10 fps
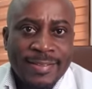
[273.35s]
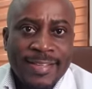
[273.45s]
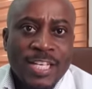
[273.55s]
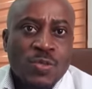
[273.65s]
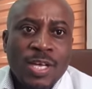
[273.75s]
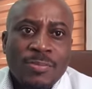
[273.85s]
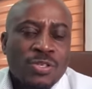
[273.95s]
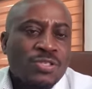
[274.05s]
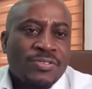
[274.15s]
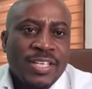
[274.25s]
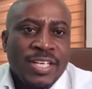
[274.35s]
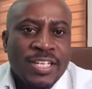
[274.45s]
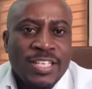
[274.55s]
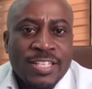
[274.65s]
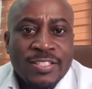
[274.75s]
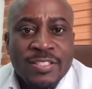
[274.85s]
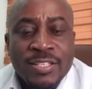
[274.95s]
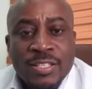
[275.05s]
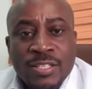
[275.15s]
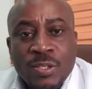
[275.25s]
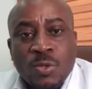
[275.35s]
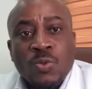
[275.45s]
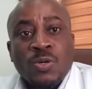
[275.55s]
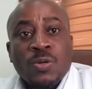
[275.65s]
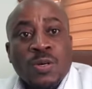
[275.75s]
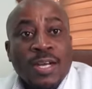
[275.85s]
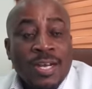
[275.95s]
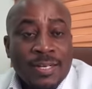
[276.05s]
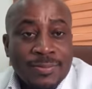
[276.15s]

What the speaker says: That's where most of the hernias will occur.